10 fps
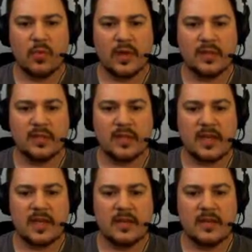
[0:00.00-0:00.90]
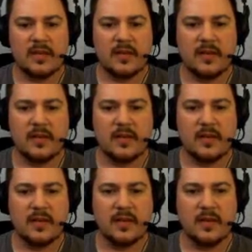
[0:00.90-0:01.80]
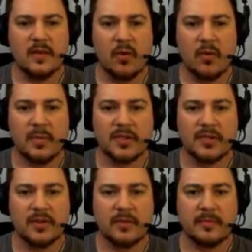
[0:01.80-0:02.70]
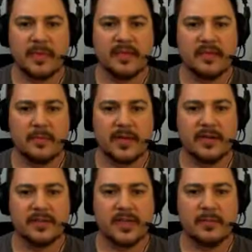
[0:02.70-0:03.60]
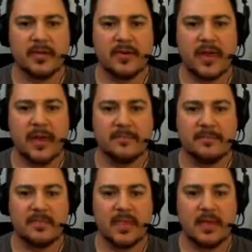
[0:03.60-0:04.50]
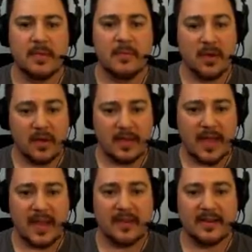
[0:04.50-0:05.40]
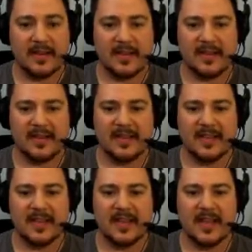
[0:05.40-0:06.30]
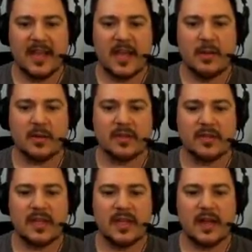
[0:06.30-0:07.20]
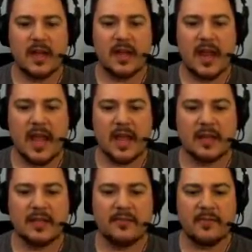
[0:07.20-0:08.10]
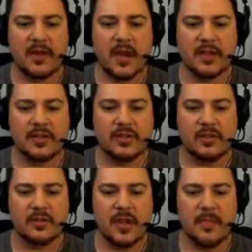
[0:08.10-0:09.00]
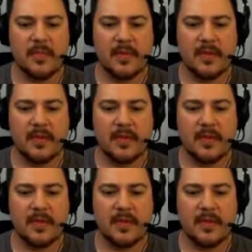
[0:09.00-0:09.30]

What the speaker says: we can see a whole bunch of junk because somebody just got blown up. Beyond that, we can see a different HUD shows up